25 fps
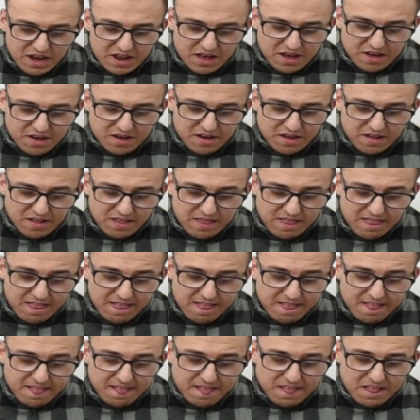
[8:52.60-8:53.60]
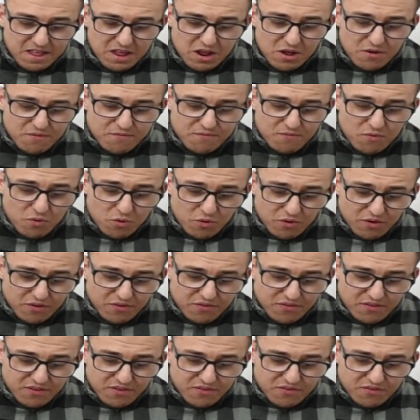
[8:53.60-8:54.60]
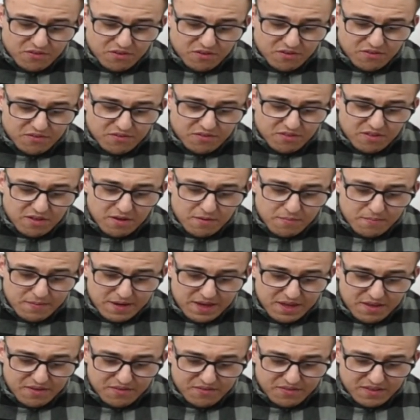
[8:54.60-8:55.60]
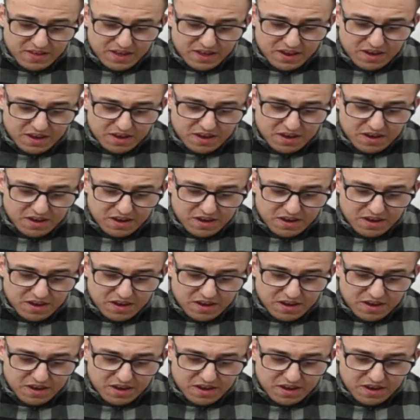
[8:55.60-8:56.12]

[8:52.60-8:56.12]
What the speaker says: and her voice is just amazing.